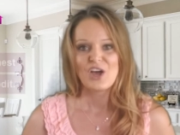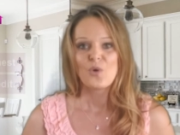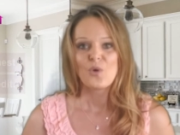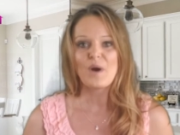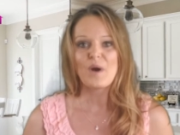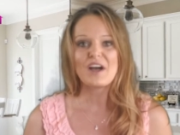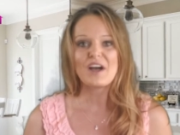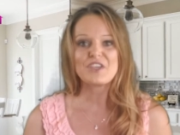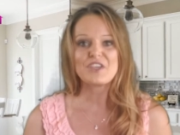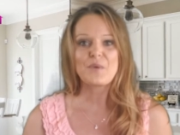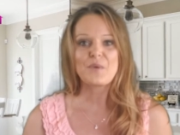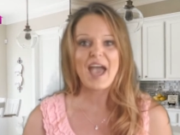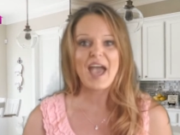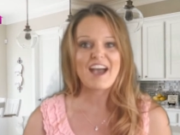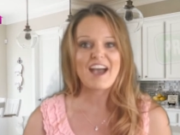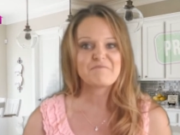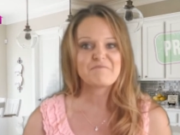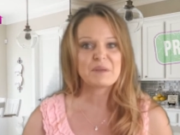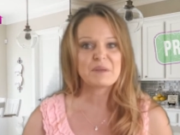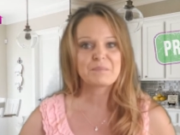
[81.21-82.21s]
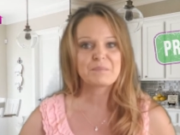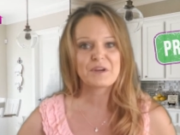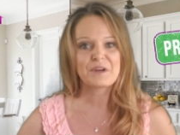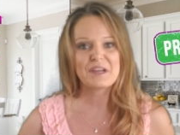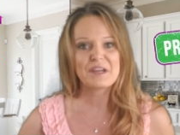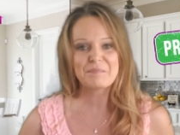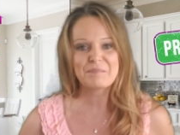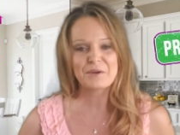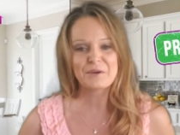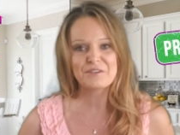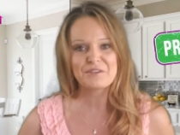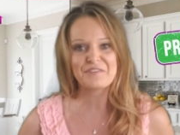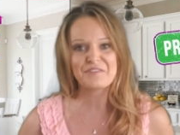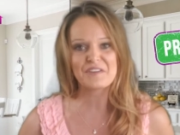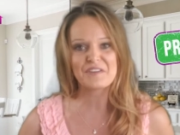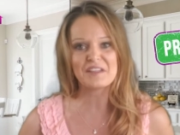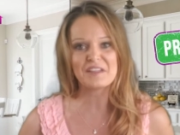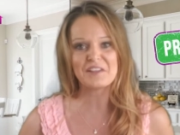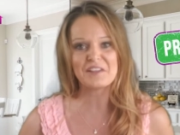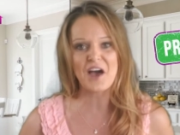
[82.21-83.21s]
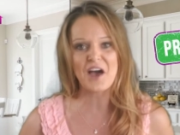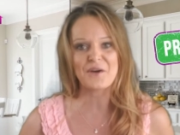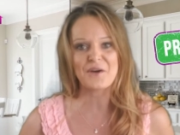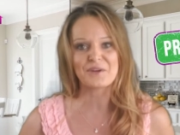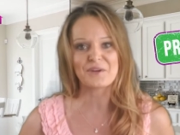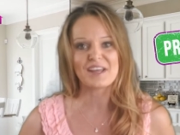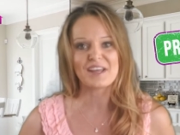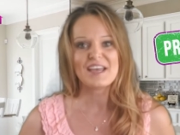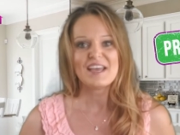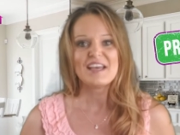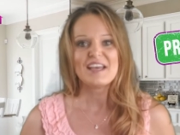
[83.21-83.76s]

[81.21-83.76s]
While you have been pre-approved for the loan,